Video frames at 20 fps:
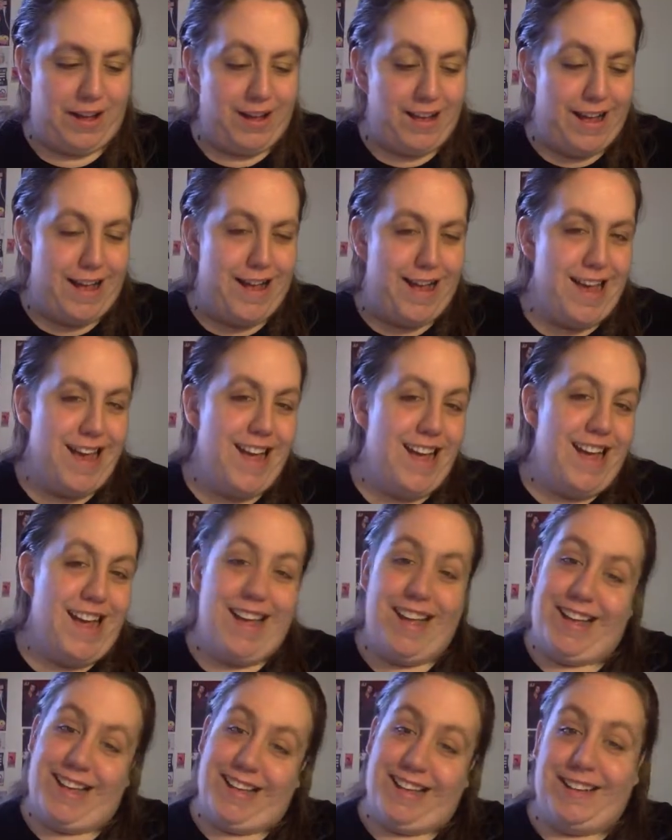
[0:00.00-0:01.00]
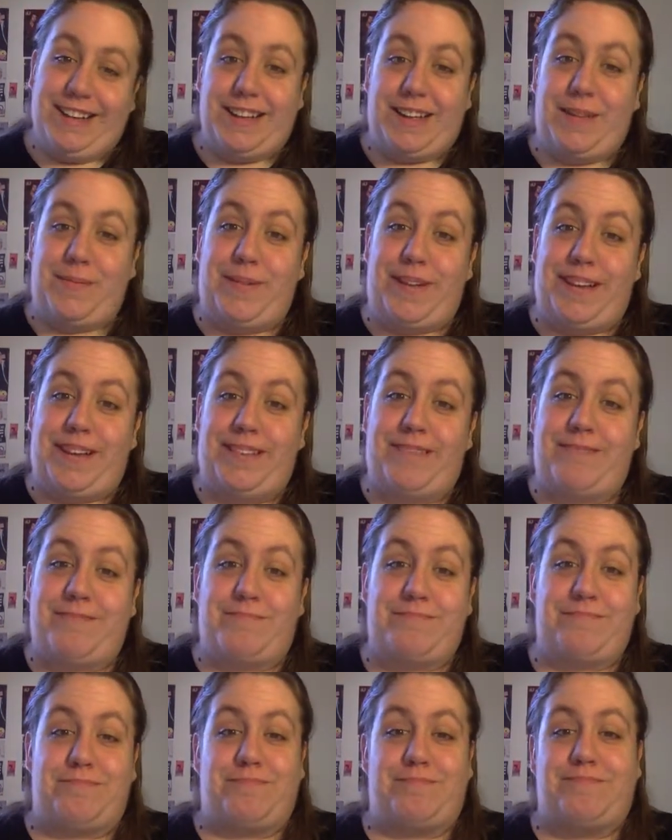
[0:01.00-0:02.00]
I mean,
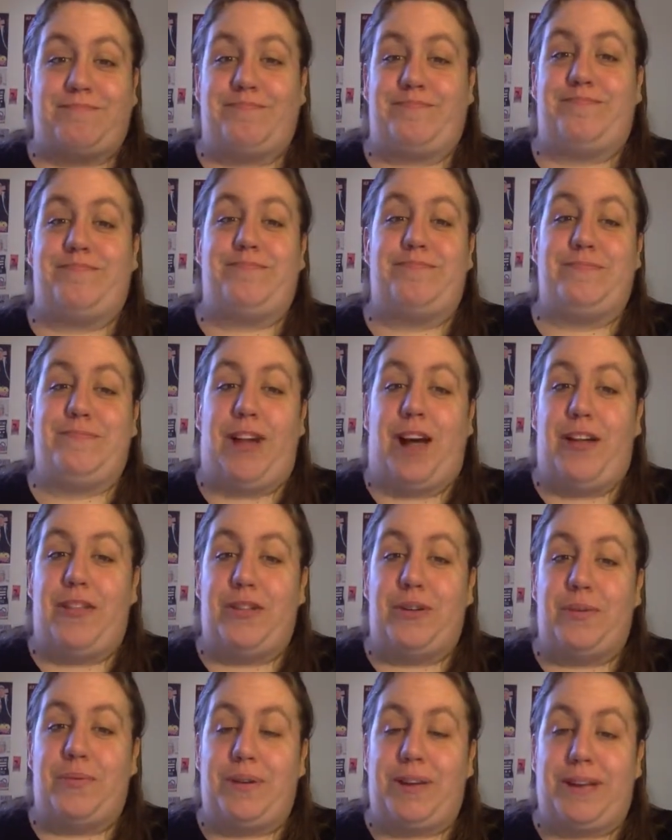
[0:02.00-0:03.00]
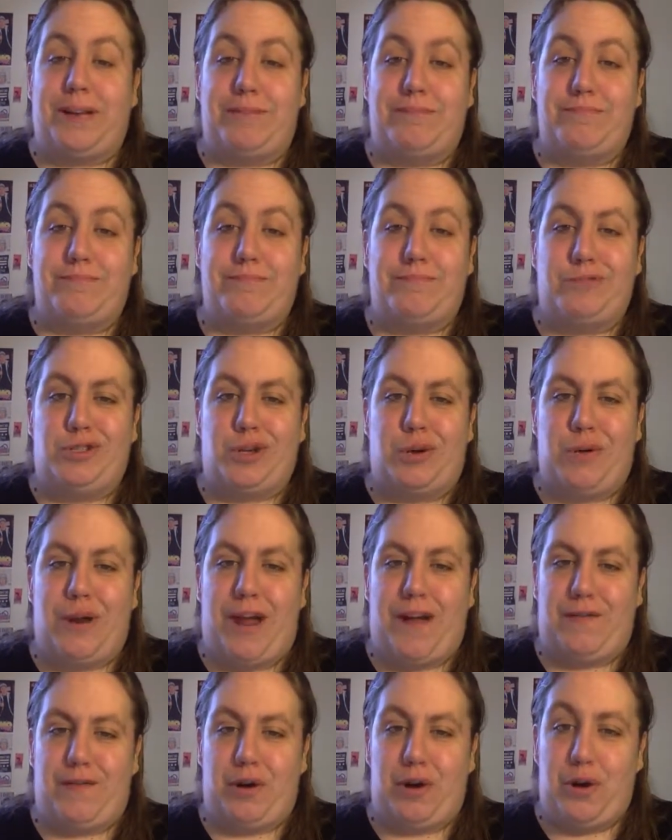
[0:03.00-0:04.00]
not that we don't
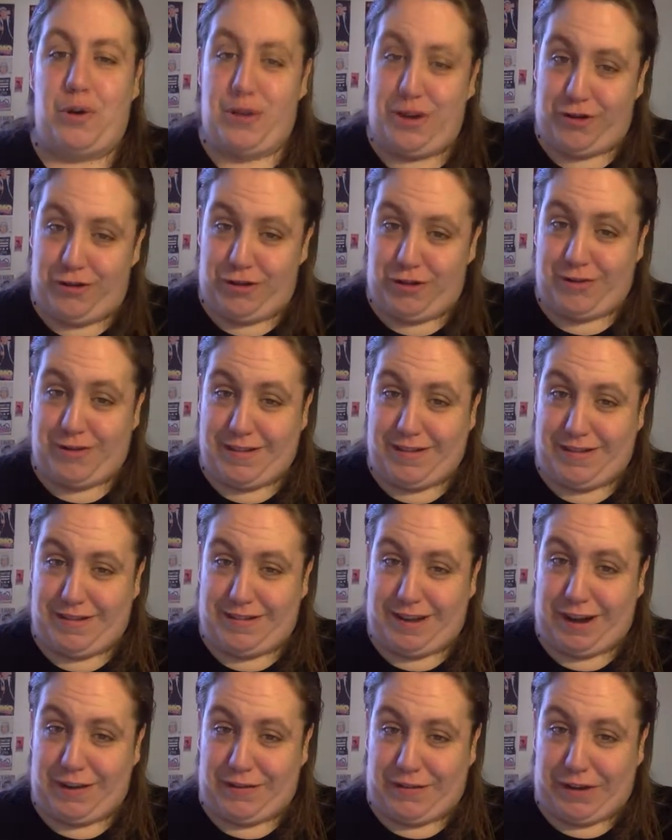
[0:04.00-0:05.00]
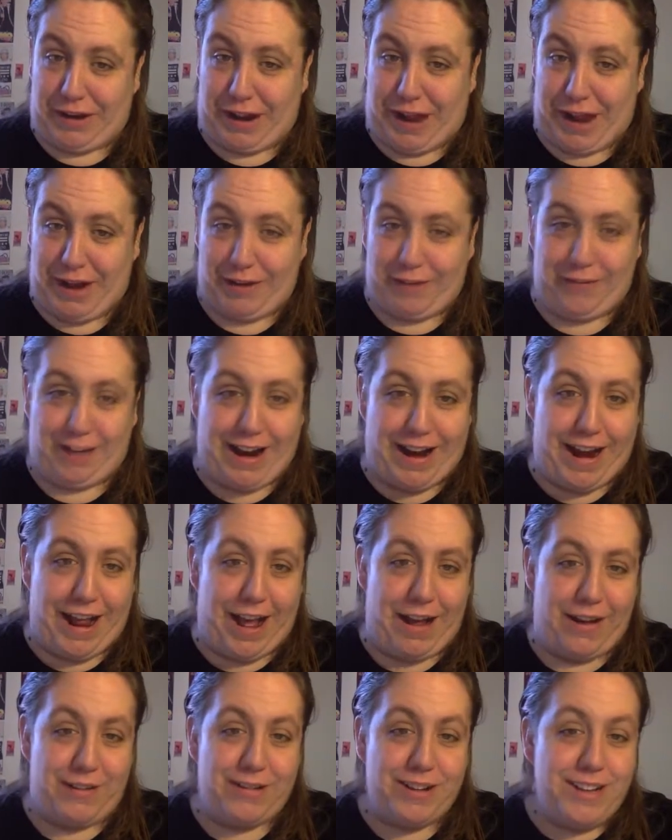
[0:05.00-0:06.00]
have our own issues in the state of Indiana right
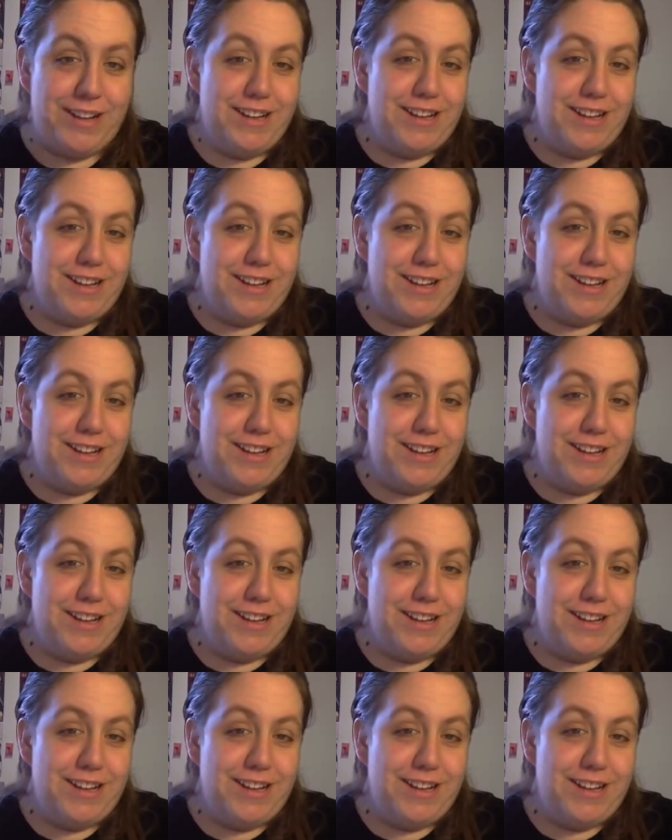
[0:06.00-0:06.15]
now.